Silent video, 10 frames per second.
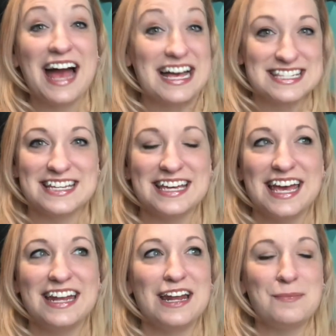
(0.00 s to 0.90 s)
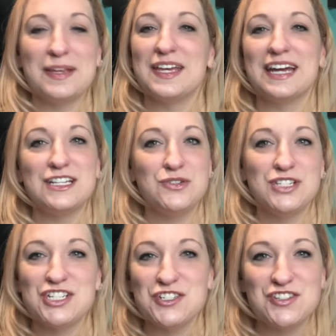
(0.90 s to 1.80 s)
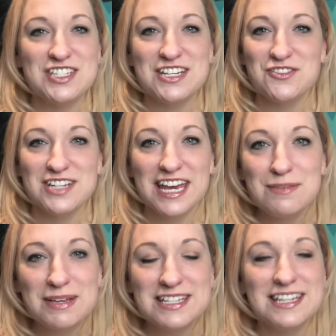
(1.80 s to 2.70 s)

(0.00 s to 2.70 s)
ask again I'd be like I do children's entertainment